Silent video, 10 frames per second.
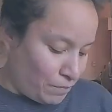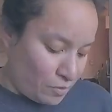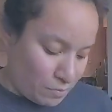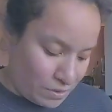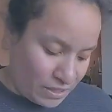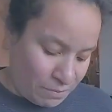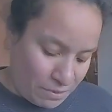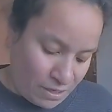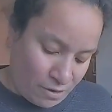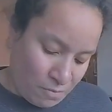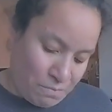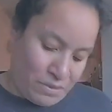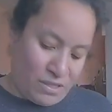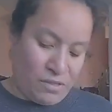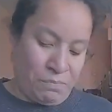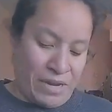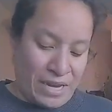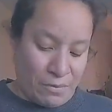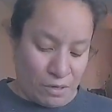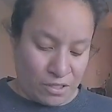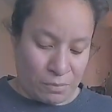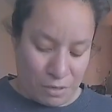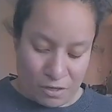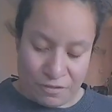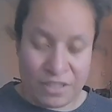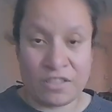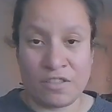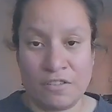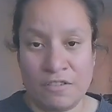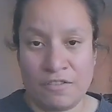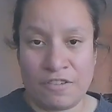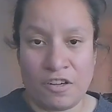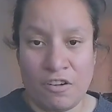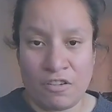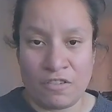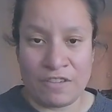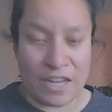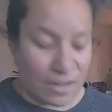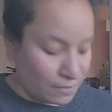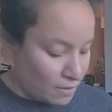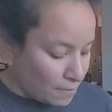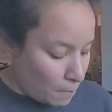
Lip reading: So I'm gonna keep that out. But this bag works perfect for all of that.